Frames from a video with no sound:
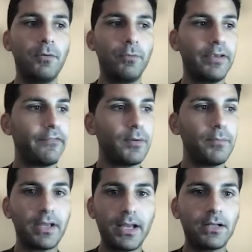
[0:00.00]
We,
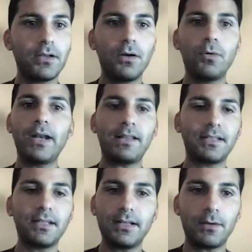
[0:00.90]
from the get-go, when
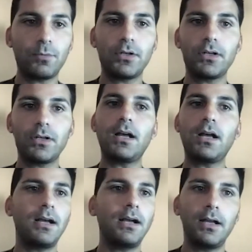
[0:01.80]

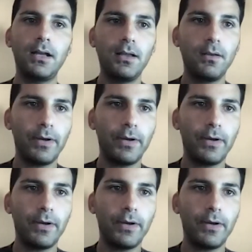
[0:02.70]
SKAdNetwork,